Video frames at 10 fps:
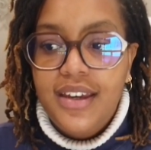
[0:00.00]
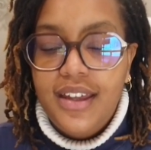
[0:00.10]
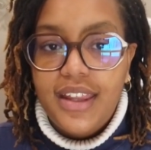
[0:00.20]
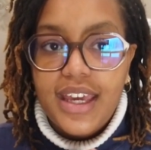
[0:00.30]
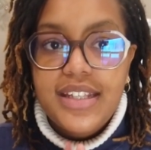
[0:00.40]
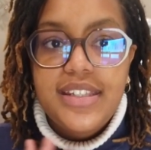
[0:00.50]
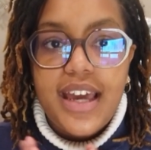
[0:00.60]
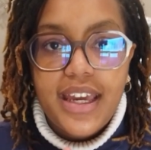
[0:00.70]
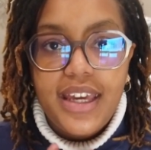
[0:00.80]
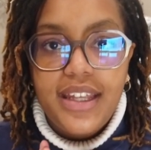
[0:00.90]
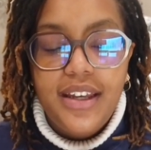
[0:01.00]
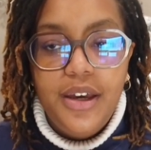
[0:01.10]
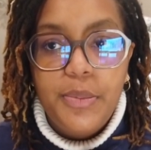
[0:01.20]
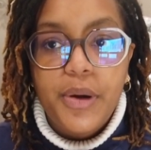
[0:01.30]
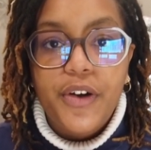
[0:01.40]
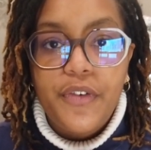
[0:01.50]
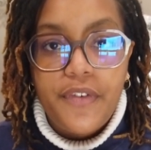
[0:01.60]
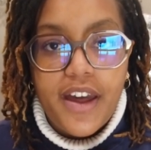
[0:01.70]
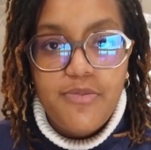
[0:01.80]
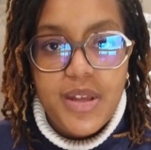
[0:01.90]
like a second per
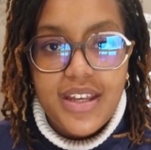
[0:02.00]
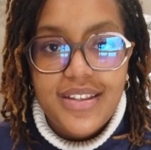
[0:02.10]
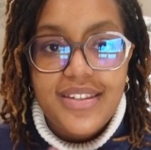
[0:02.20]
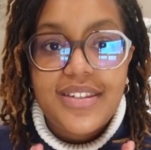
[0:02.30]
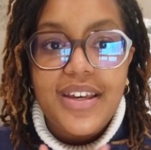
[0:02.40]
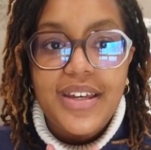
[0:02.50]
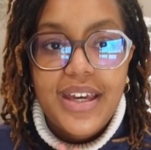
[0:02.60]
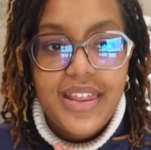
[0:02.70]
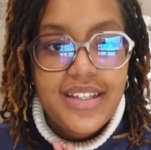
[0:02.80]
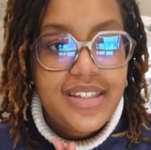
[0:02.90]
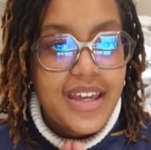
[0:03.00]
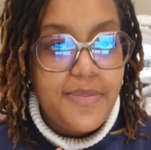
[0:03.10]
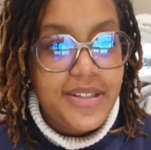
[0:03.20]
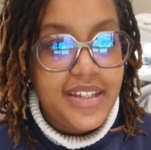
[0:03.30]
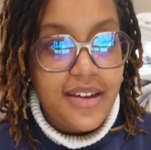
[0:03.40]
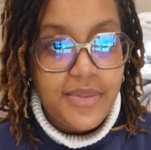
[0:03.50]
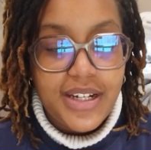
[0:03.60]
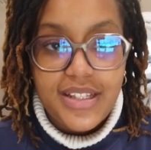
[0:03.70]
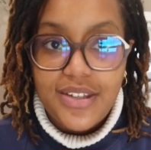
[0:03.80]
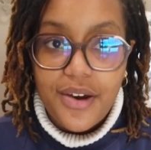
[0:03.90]
5 minutes, and this step is 10
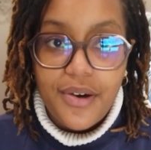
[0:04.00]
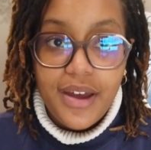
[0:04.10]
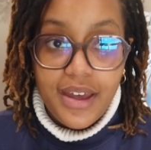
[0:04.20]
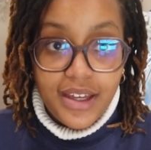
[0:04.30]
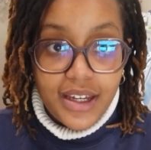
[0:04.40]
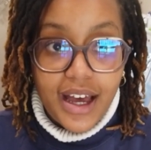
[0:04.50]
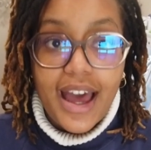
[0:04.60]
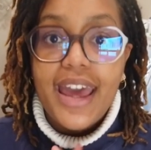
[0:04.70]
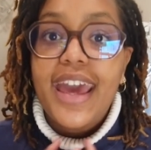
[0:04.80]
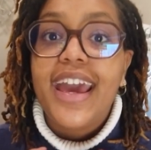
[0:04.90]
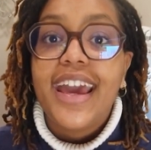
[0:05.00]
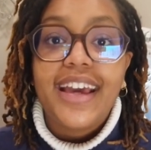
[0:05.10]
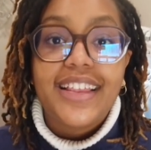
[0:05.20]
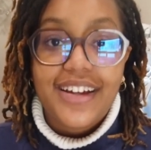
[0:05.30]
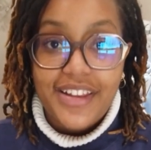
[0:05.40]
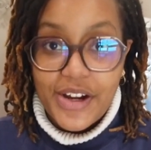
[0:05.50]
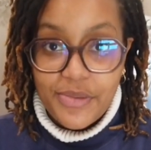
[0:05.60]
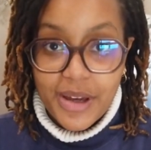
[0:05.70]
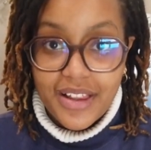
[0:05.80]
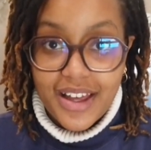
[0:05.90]
minutes, so I hate the glare in
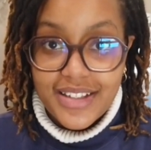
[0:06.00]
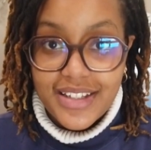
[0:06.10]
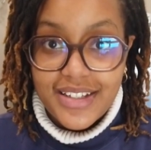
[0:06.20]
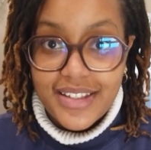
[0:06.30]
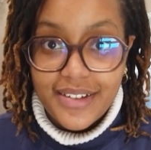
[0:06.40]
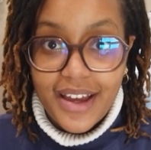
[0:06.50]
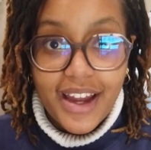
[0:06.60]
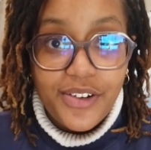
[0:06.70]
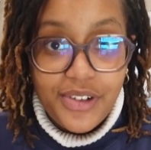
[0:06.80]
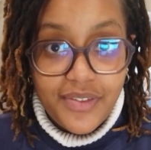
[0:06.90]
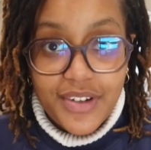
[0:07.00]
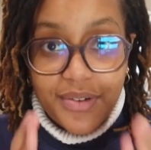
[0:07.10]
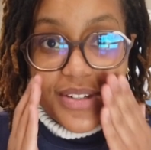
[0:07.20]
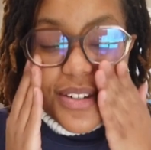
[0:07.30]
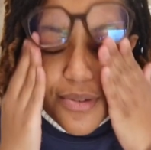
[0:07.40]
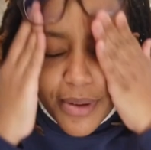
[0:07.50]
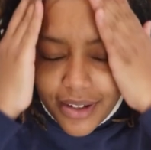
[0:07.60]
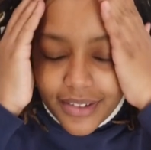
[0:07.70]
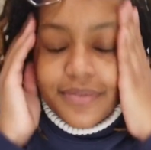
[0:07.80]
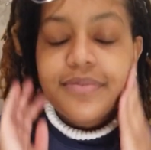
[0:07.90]
my glasses. I don't even know what to do with that.
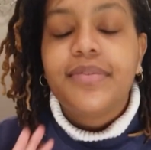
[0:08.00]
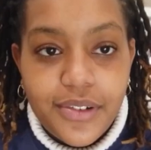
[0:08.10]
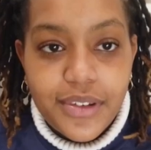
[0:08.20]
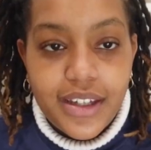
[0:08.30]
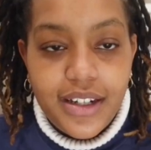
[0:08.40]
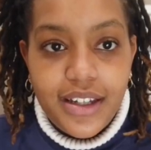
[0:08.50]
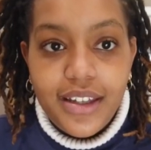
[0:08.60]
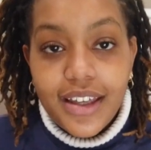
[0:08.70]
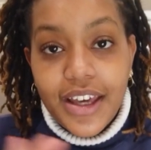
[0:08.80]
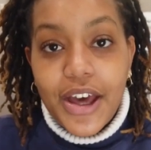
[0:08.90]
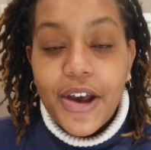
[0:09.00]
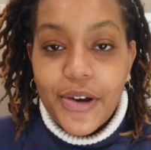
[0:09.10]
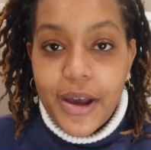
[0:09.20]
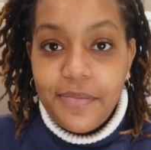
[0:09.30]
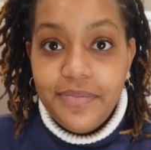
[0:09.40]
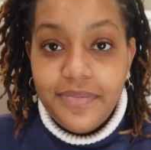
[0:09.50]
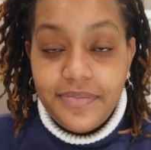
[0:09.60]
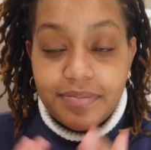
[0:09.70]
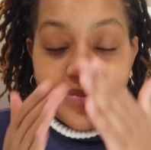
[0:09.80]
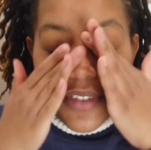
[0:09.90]
I'm lazy. Okay,
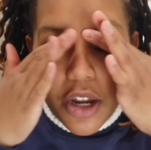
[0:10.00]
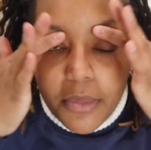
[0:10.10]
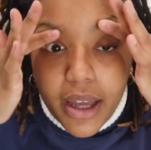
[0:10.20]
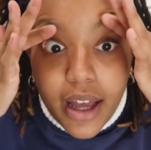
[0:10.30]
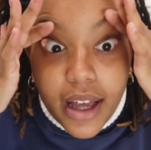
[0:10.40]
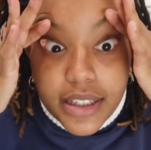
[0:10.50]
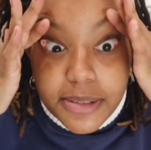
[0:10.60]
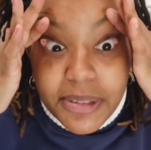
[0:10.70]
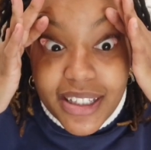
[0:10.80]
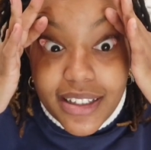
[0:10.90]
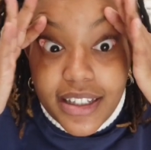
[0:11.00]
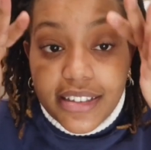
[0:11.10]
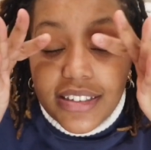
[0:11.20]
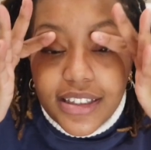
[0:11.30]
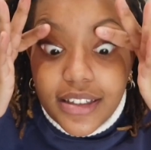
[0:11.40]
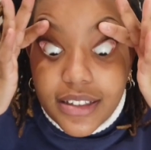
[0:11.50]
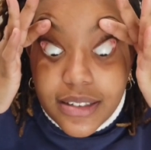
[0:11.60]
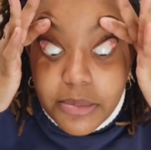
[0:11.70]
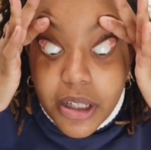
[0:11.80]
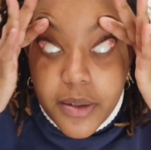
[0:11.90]
are my eyes being lazy?
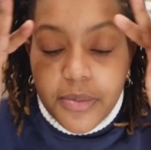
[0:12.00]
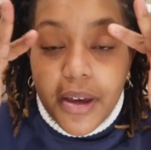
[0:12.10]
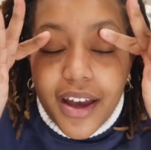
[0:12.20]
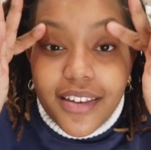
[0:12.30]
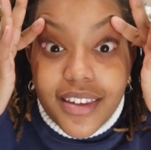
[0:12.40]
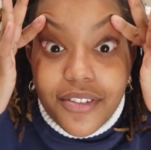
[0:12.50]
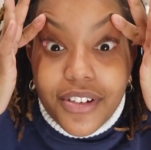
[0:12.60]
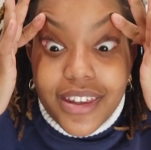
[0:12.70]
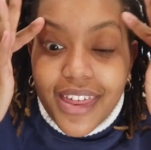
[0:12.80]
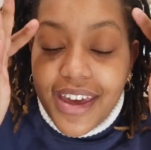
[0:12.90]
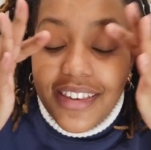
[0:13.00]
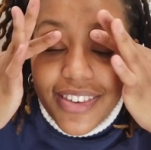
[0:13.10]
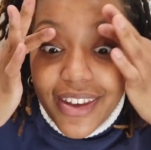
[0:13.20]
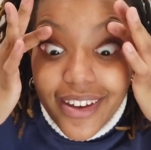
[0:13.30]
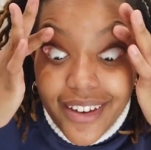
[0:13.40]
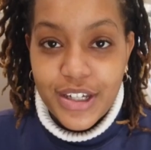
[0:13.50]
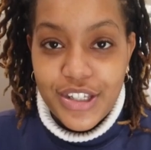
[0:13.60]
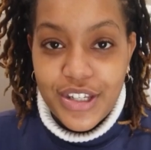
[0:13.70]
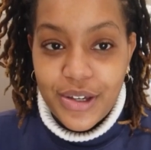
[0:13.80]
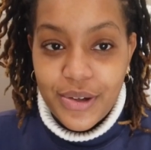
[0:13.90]
Sometimes my eyes get really lazy. I'm going
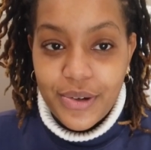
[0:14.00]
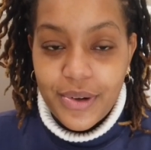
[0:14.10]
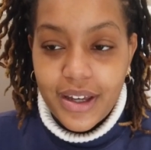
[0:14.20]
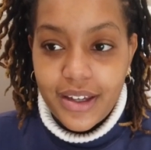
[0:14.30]
to